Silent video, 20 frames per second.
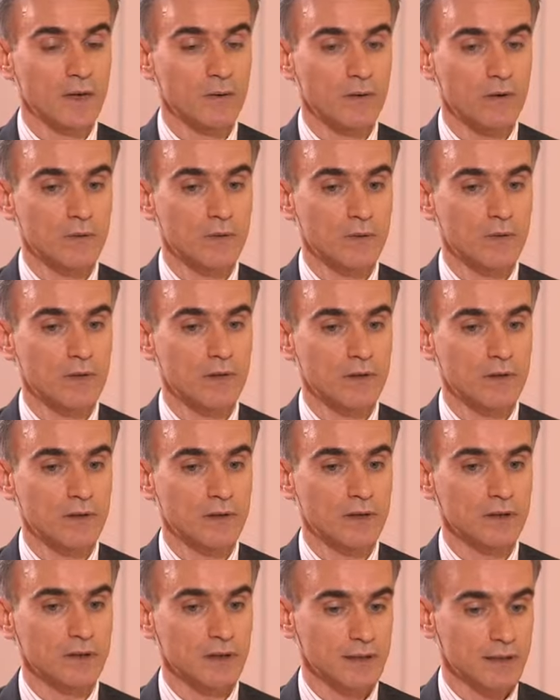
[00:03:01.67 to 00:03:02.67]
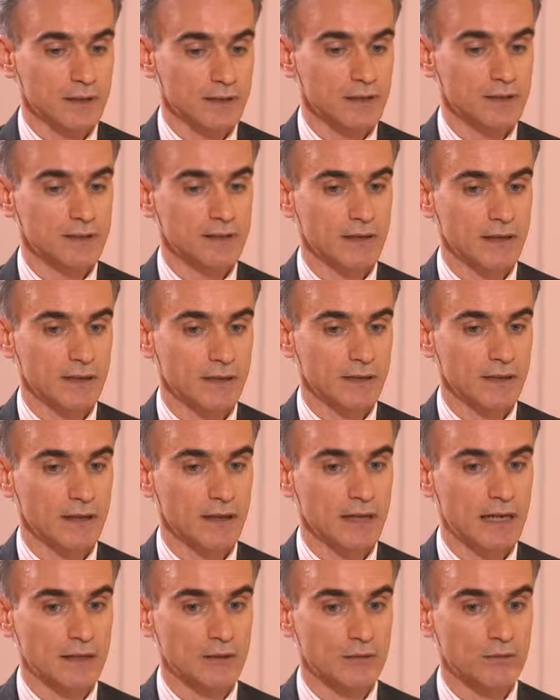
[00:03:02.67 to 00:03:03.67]
our work that is
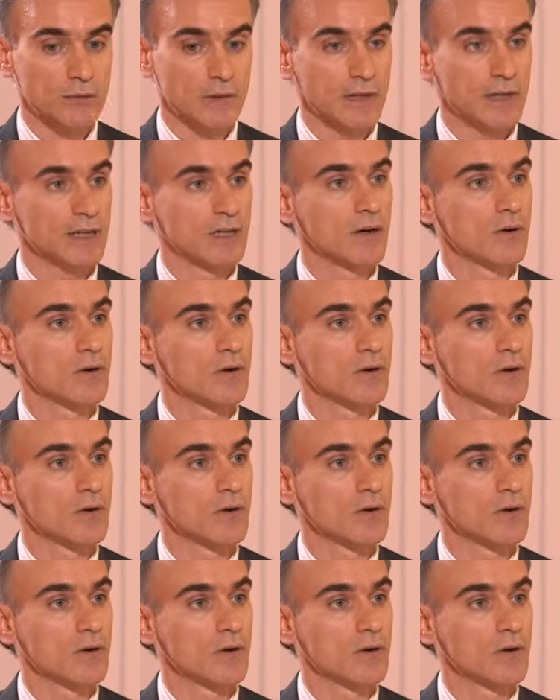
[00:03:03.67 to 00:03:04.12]
actually